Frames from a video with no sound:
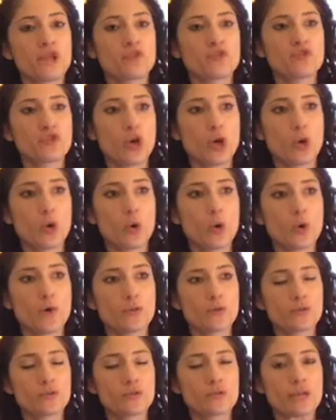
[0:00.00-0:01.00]
So
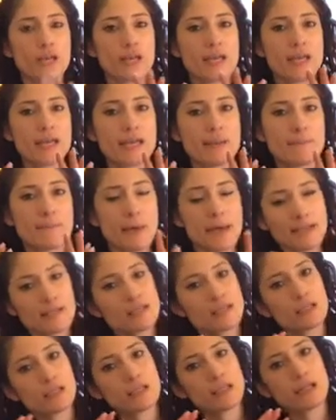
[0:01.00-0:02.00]
he
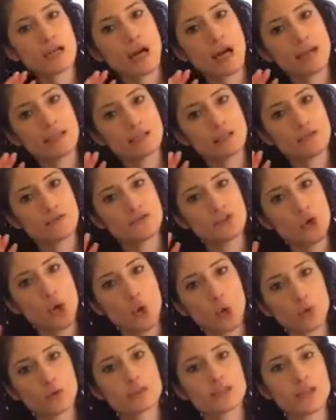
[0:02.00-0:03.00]
basically kind of
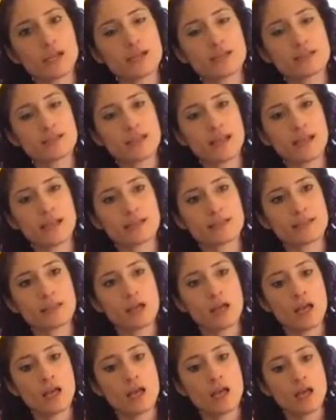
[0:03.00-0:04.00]
told us that
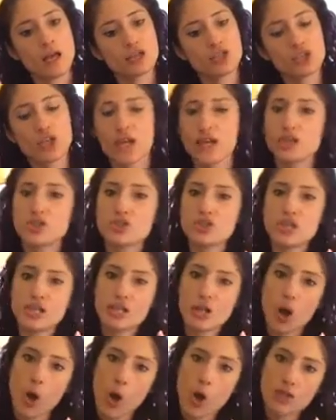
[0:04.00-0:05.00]
change
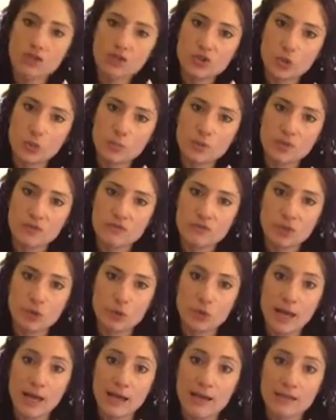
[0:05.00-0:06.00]
can also be
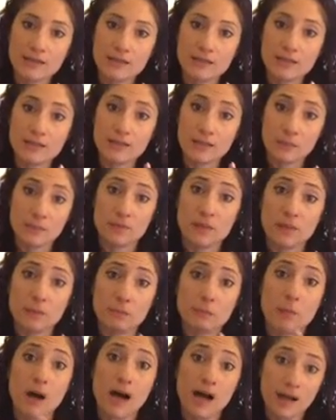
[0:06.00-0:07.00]
viewed as
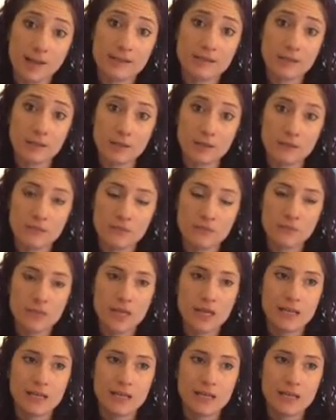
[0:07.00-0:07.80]
something positive.